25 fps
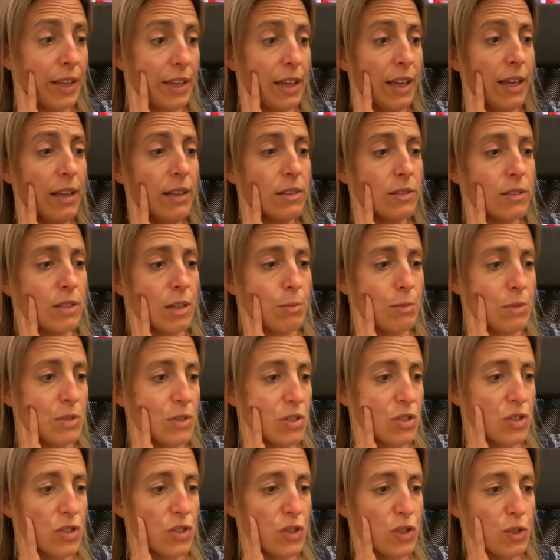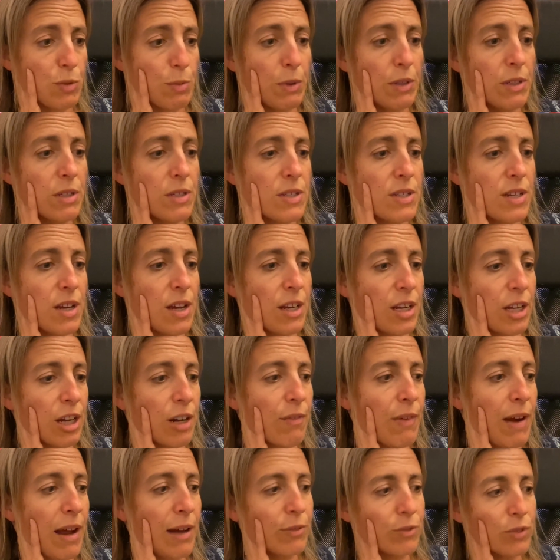it?" said Mr. Tushman, turning
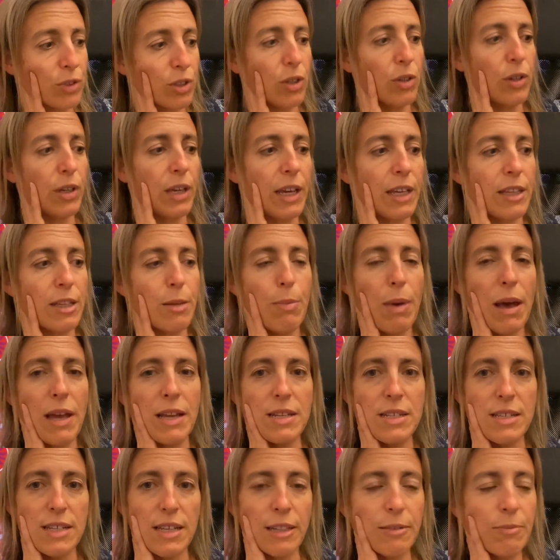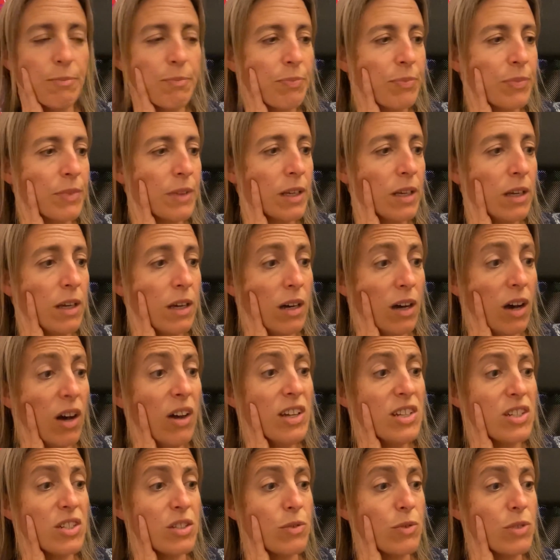around and looking at the painting. "I
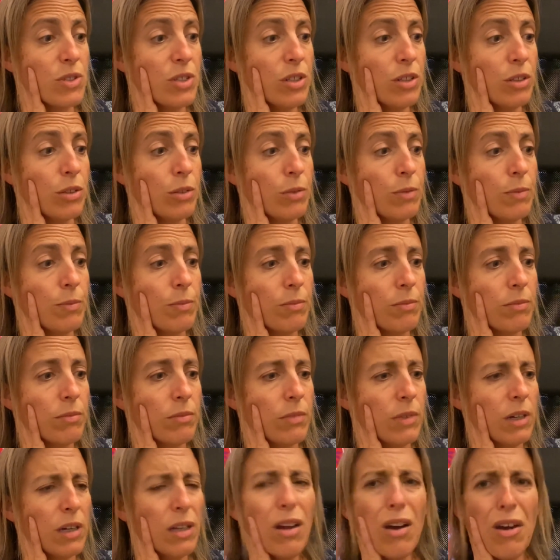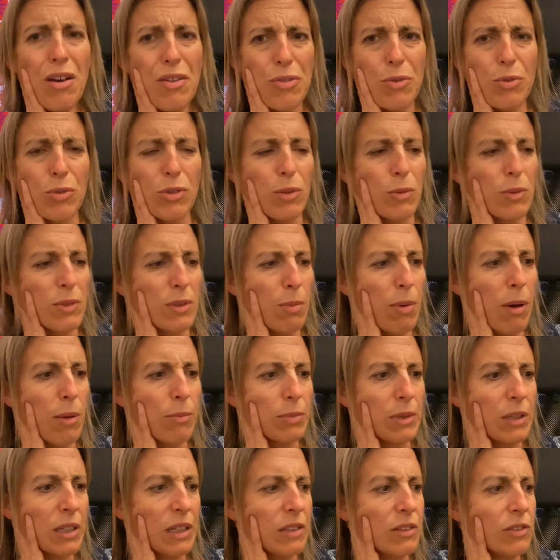do too. And I thought it was a
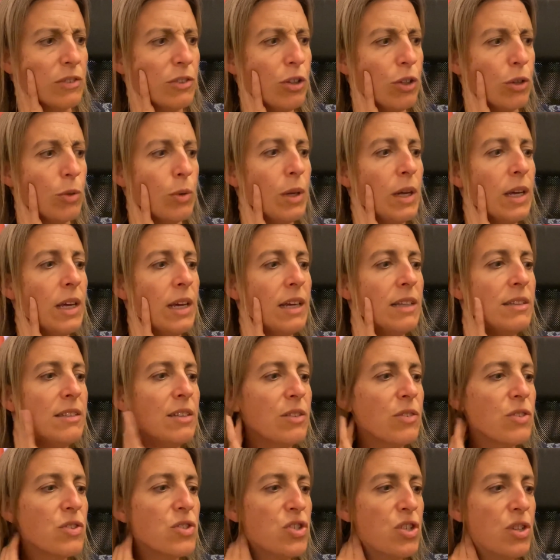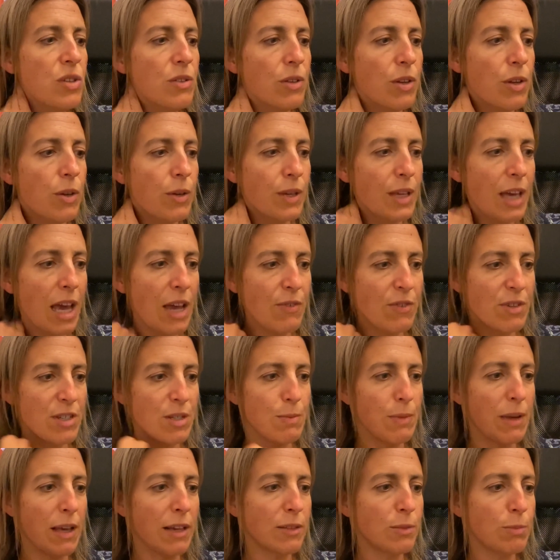pumpkin too, until the student who gave it to
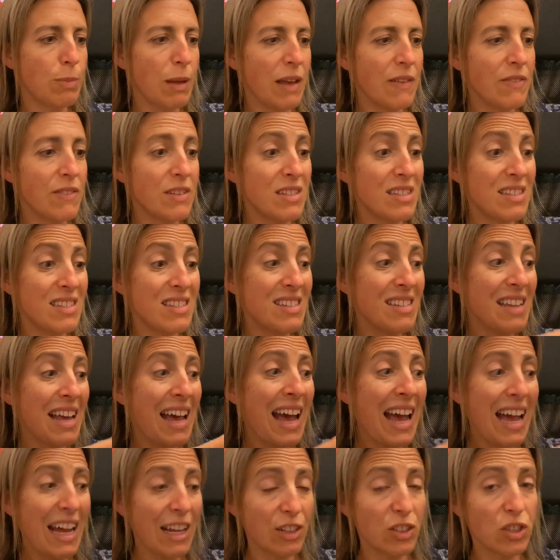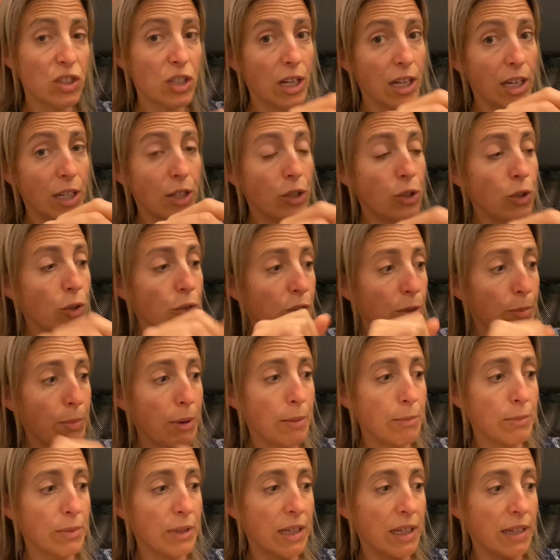me explained that it is actually not a
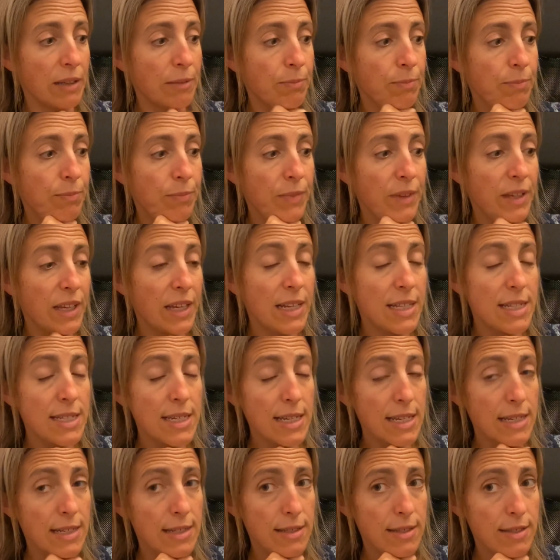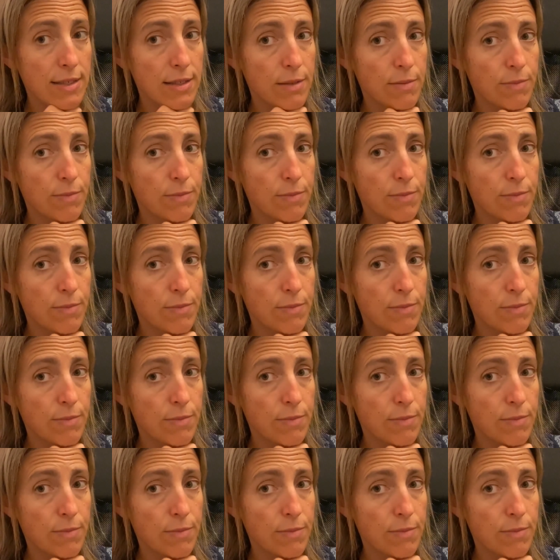pumpkin. It is,"